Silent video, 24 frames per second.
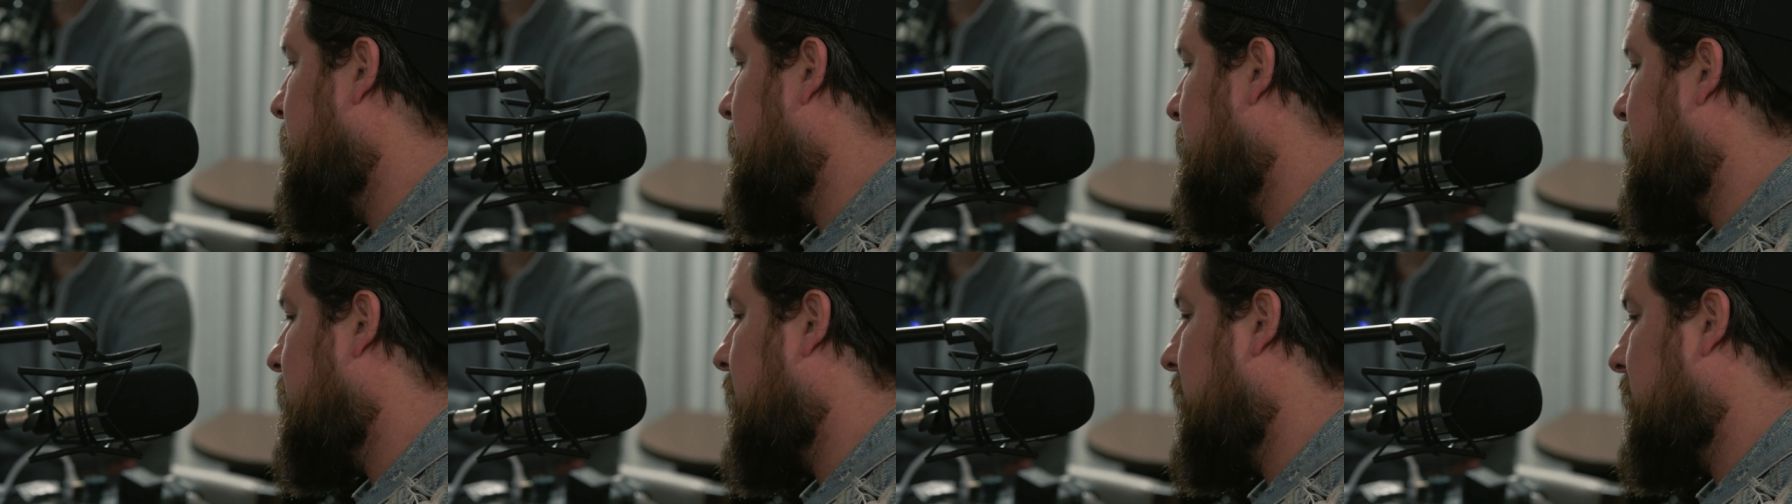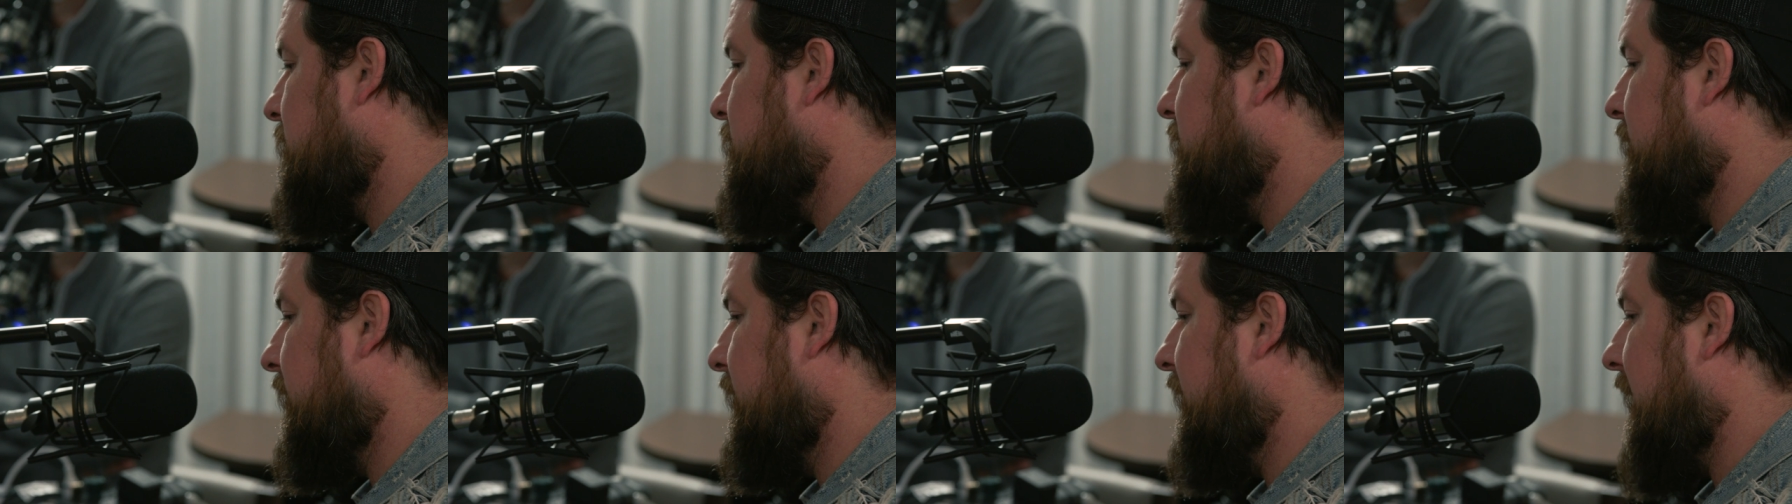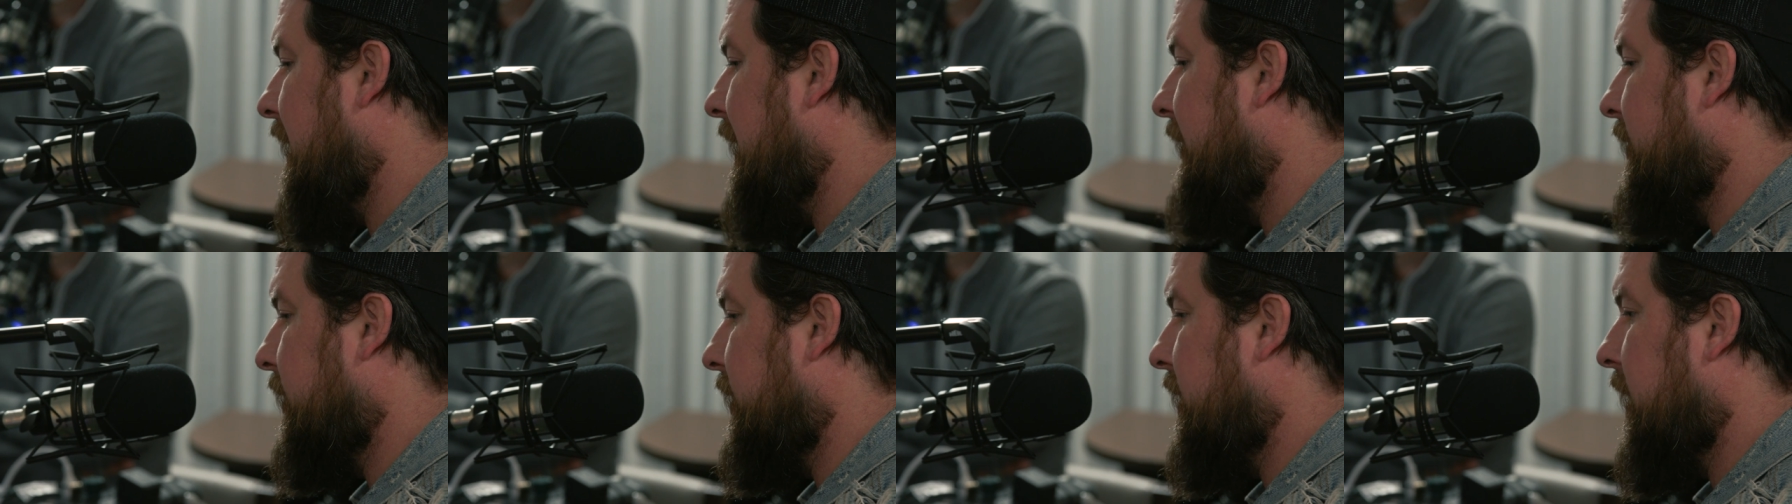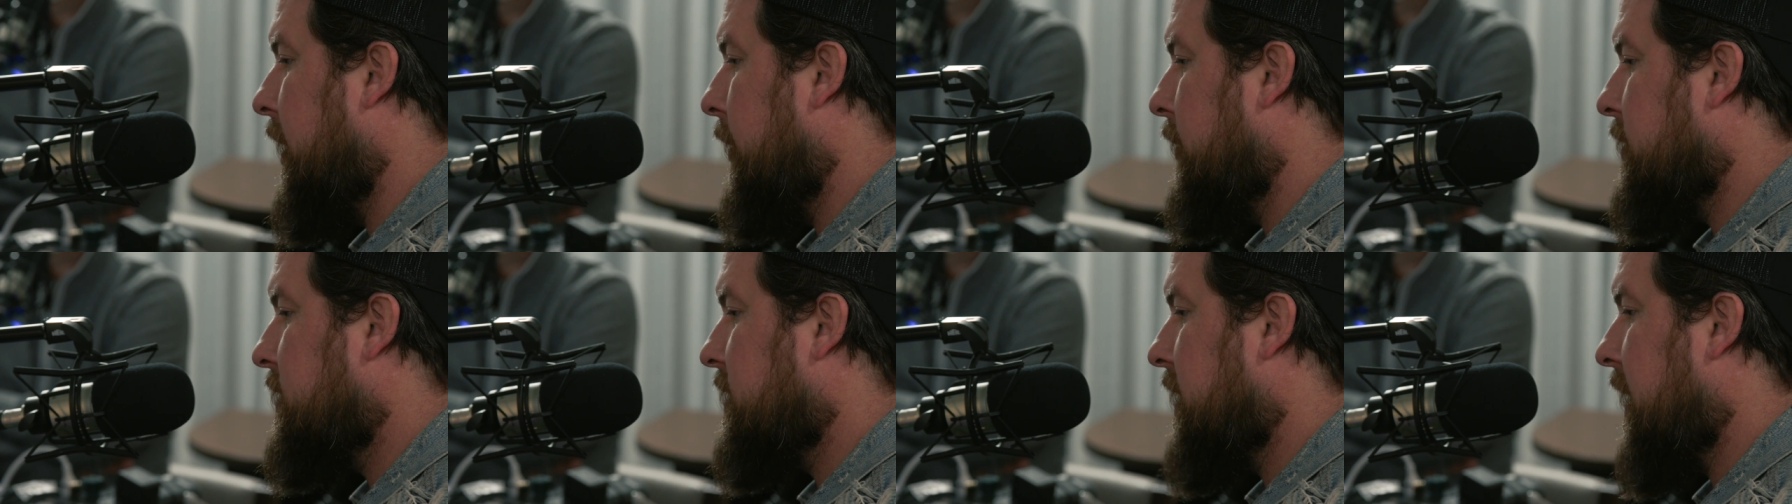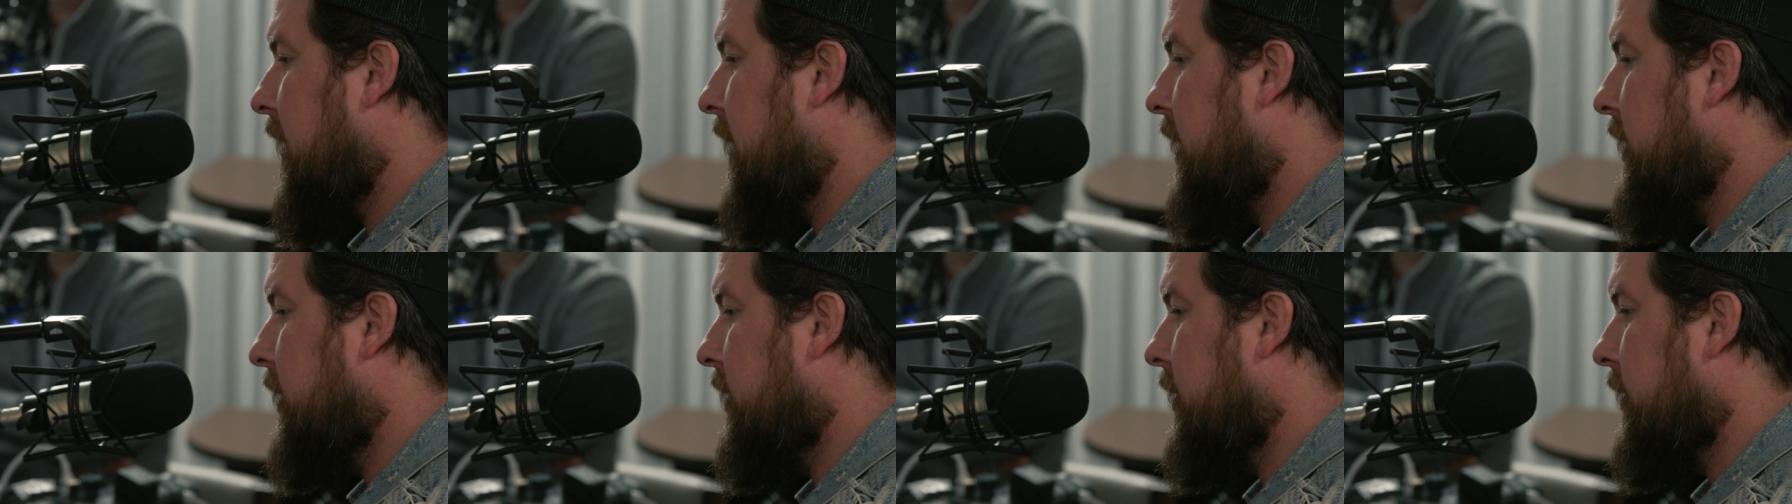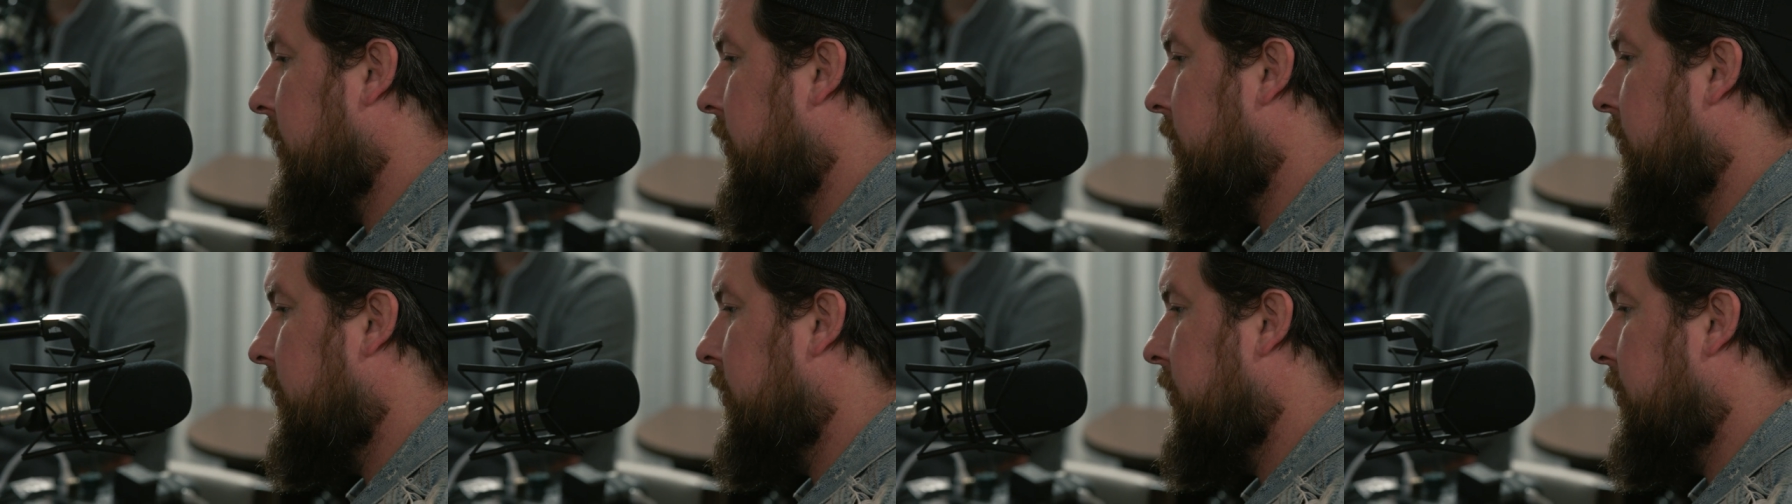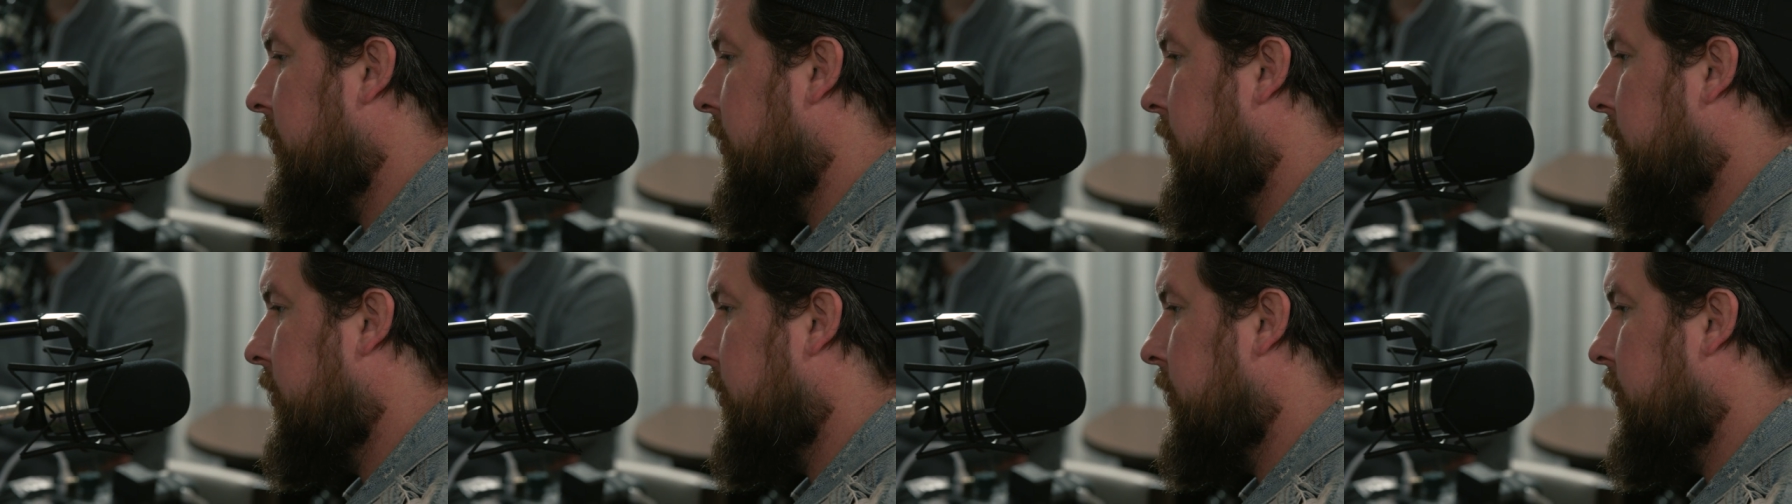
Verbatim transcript: the song Survivor, that was kind of